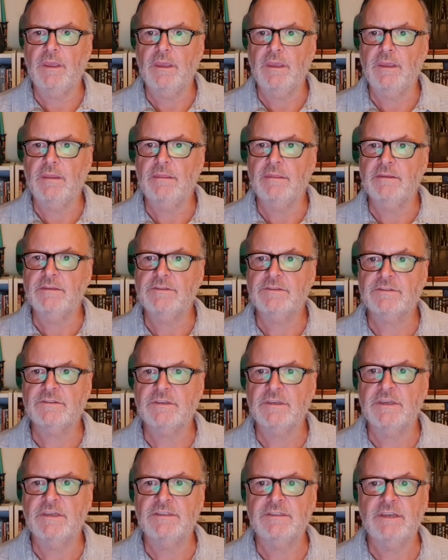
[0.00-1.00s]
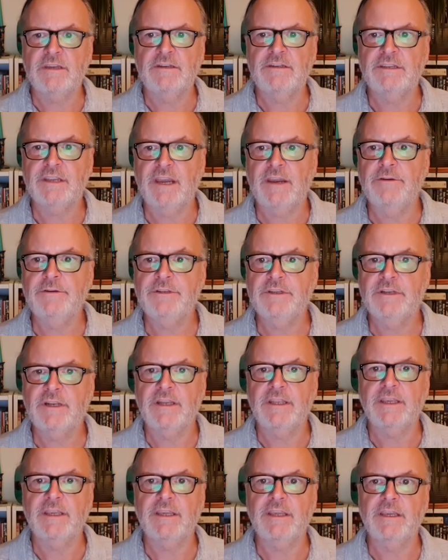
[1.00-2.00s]
This is
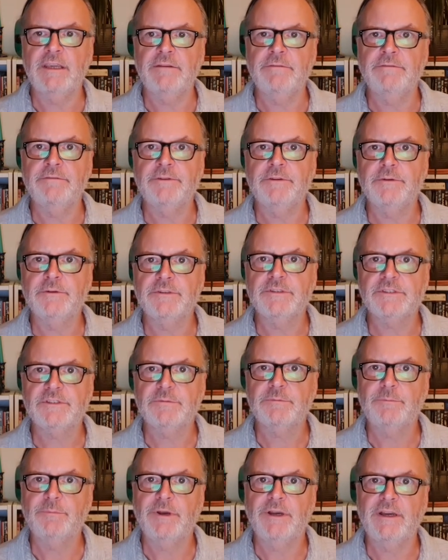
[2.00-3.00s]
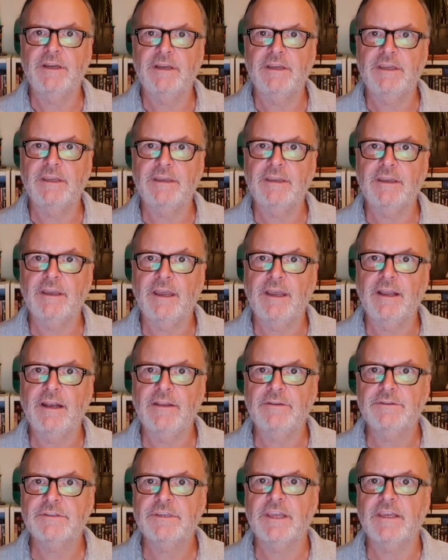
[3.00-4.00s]
undoubtedly influenced by
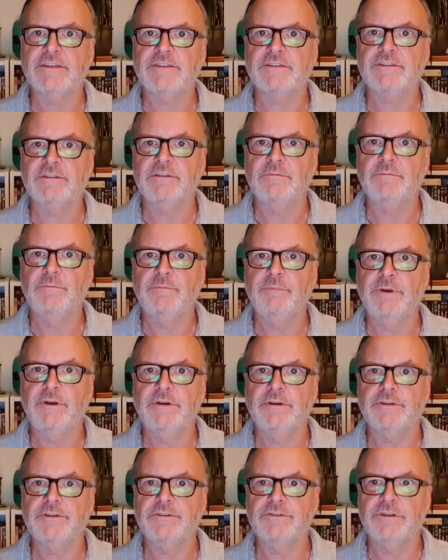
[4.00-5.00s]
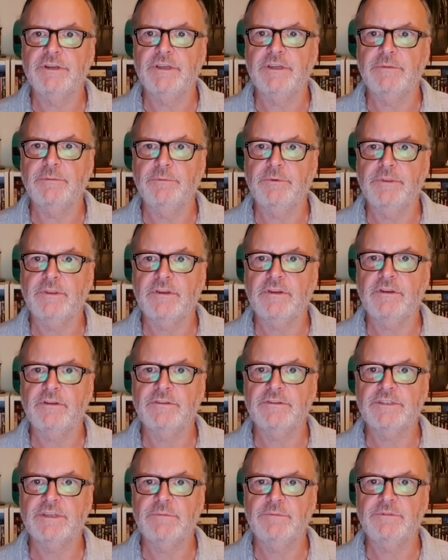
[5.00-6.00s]
Anglo-Saxon poetry with the
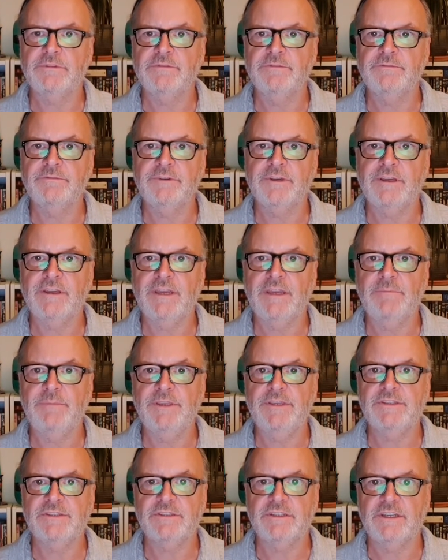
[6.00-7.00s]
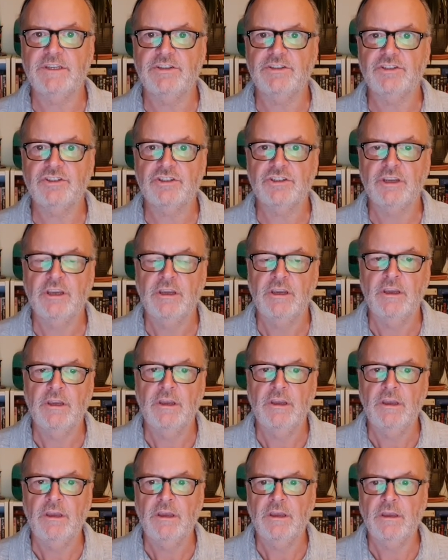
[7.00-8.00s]
concept of hemistich,
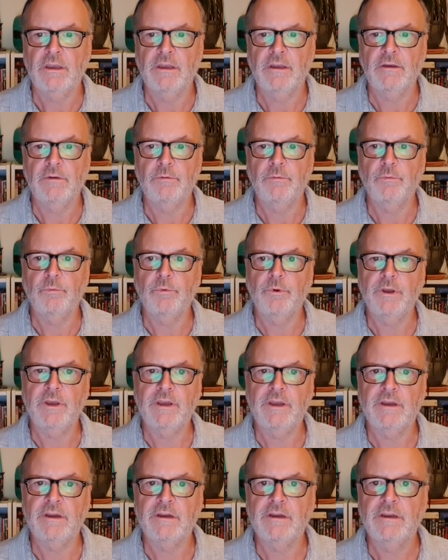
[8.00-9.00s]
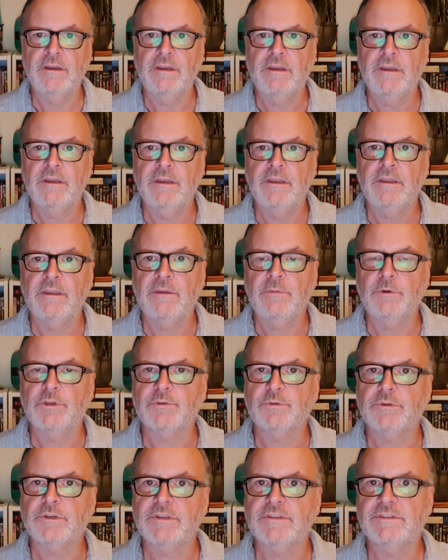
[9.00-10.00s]

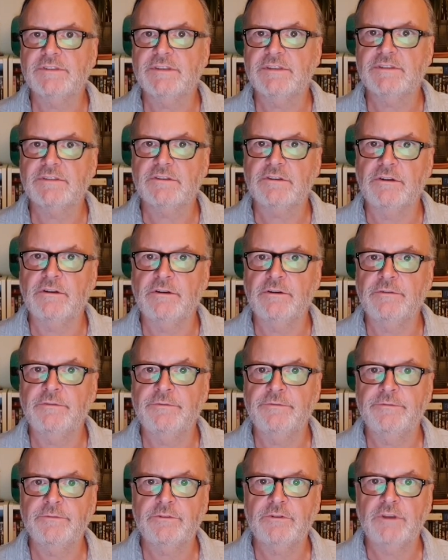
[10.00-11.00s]
which would consist of